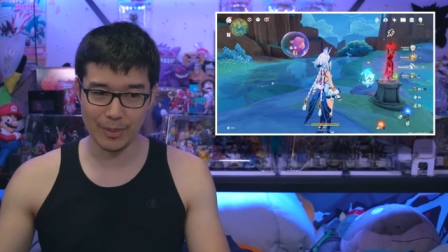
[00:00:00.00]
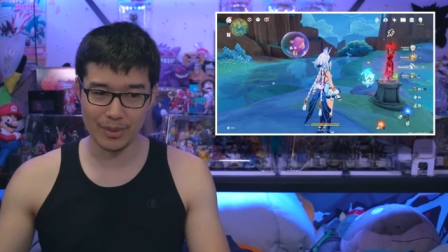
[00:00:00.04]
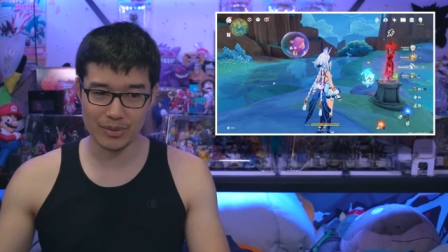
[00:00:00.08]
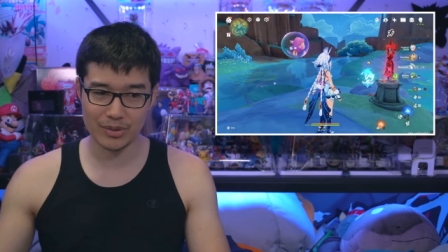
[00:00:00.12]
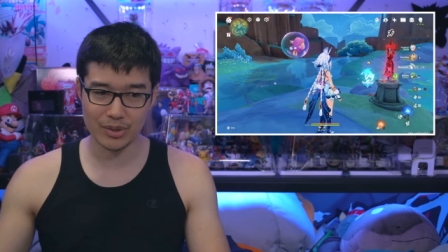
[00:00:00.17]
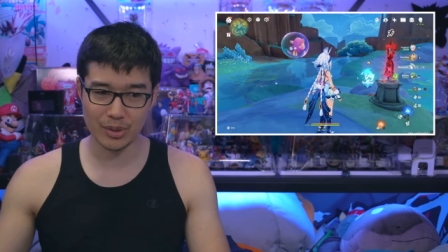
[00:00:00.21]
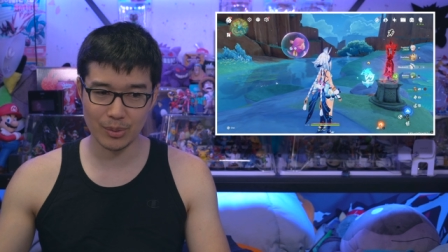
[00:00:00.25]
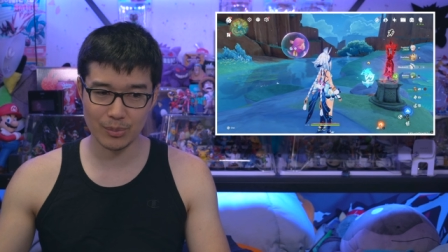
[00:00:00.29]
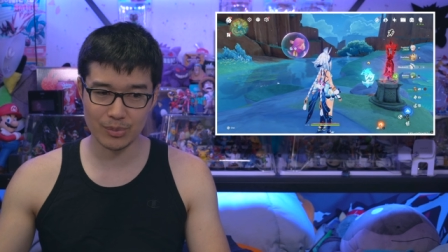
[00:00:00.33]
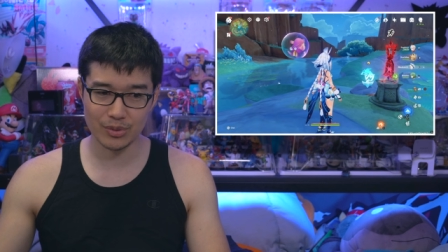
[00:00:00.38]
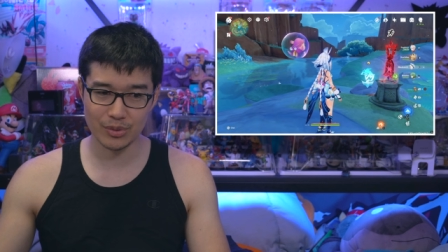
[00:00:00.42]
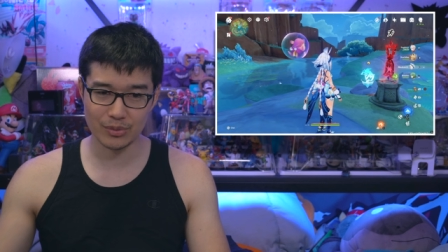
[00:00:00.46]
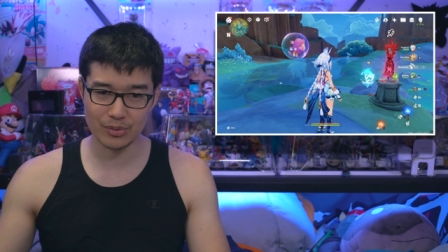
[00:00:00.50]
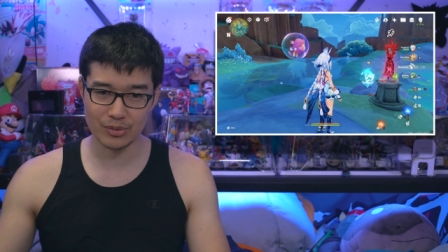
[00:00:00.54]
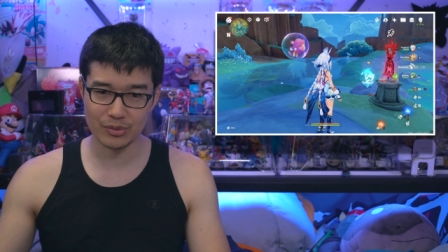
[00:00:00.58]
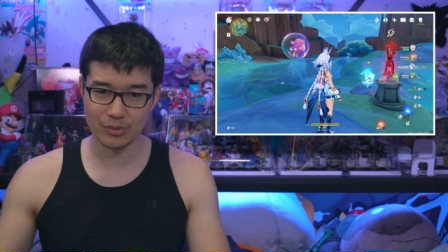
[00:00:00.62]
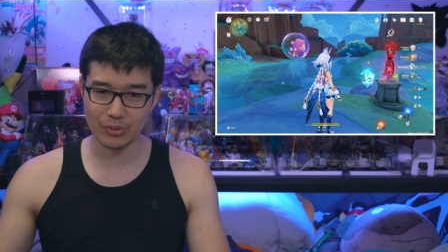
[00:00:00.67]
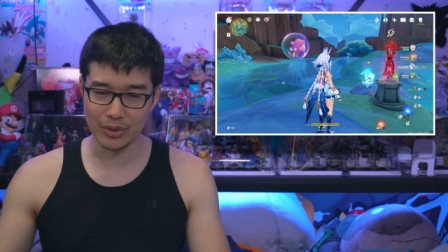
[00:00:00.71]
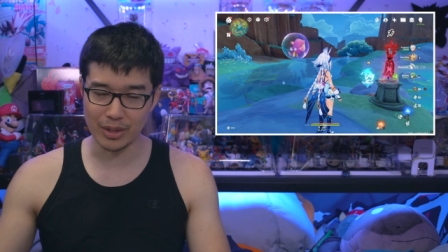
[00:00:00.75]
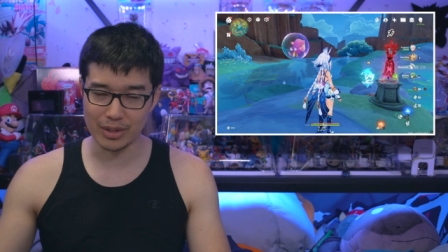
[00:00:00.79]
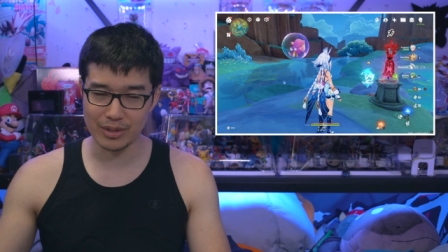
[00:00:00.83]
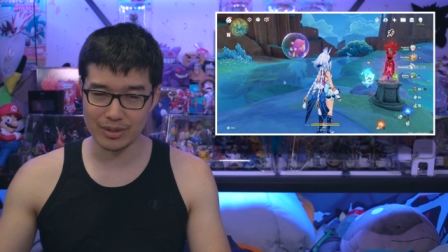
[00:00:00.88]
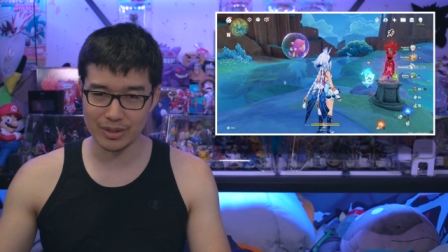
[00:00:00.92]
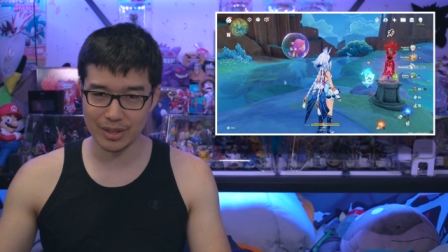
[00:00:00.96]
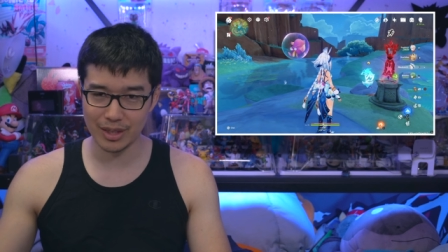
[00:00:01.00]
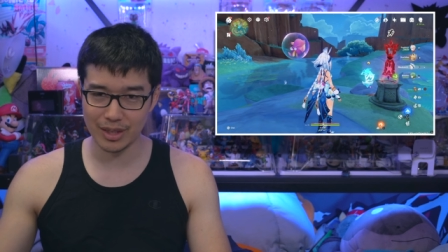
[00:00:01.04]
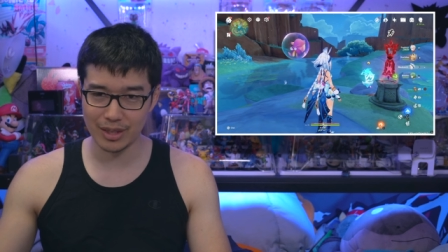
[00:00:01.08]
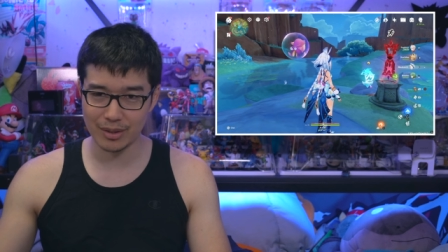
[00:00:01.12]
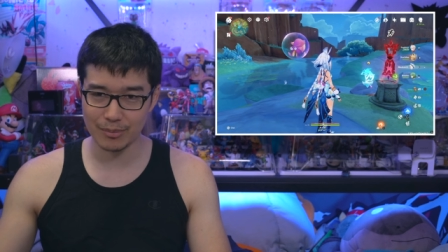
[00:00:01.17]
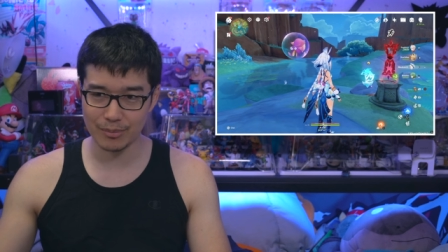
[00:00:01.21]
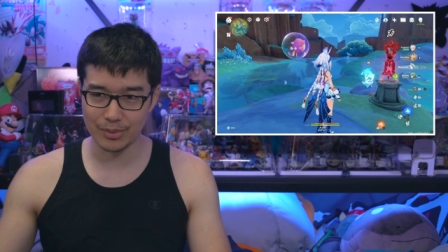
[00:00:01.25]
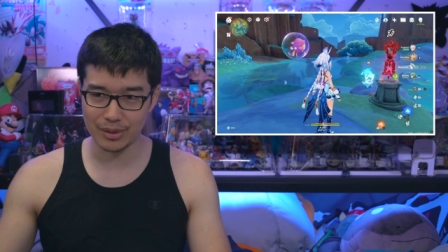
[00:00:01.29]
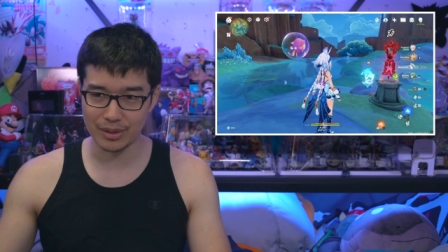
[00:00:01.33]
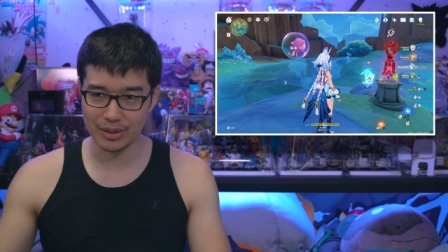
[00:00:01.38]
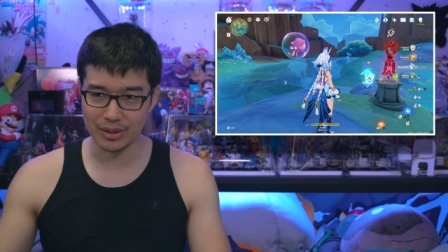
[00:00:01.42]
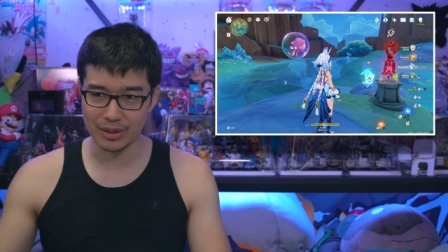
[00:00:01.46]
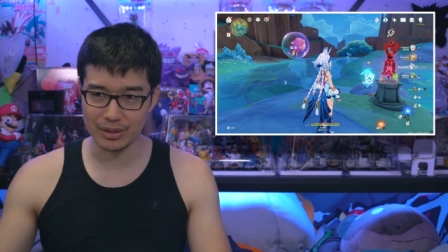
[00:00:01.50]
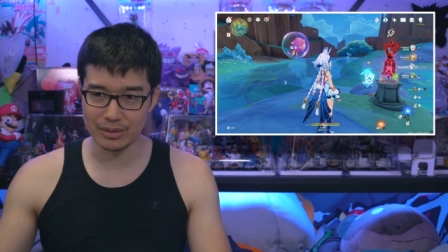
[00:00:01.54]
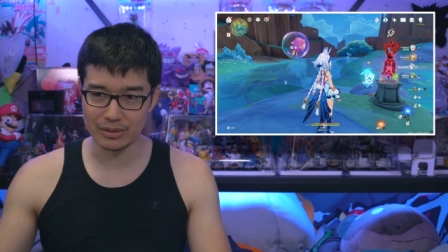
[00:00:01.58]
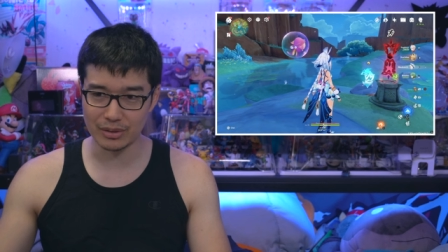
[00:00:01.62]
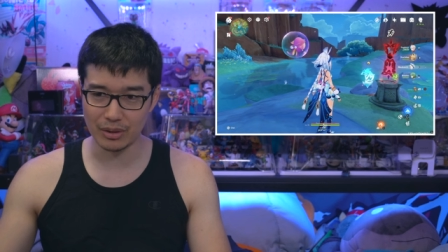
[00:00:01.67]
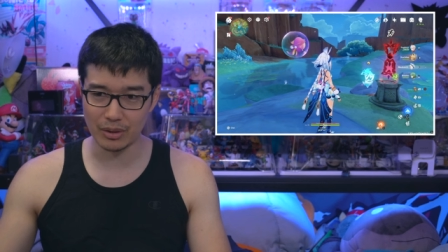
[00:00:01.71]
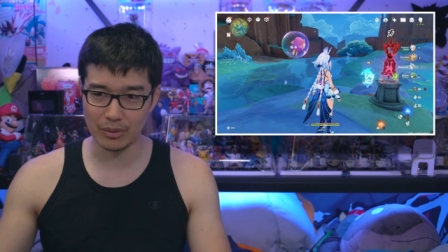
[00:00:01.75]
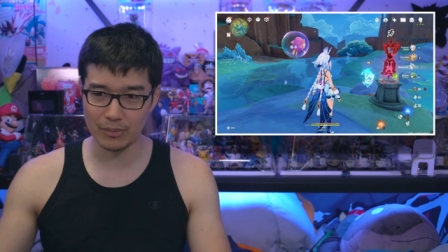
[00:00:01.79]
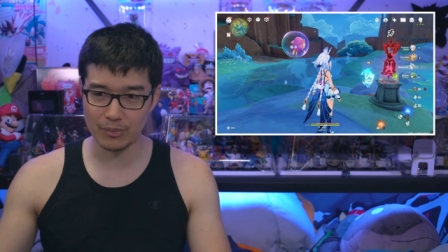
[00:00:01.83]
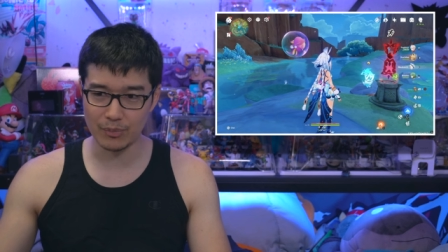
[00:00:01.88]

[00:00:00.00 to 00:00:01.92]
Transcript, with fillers: in terms of screen time because